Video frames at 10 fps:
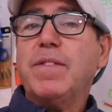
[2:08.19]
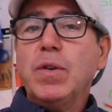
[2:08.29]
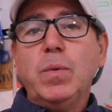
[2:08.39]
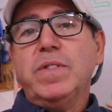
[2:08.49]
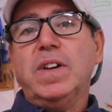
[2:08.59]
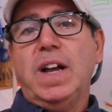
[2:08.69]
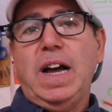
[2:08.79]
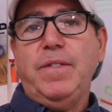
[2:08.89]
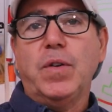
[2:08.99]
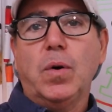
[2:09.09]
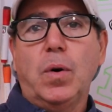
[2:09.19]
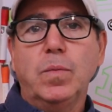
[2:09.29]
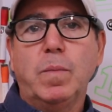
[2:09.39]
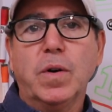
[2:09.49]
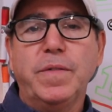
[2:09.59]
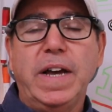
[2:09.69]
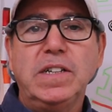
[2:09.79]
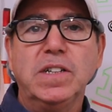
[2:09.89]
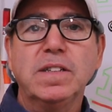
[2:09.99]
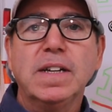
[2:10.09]
Everyone's gonna have their own
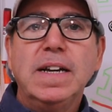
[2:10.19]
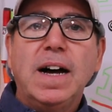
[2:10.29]
motivations.